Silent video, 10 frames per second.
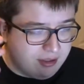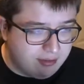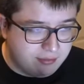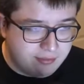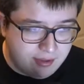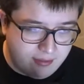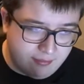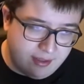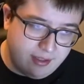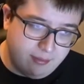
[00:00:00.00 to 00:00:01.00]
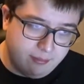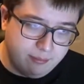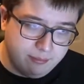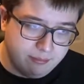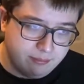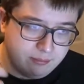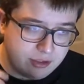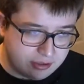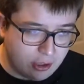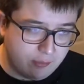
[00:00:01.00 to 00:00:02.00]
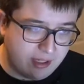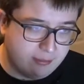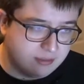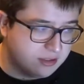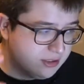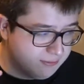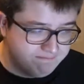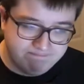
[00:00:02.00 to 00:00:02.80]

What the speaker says: of your home games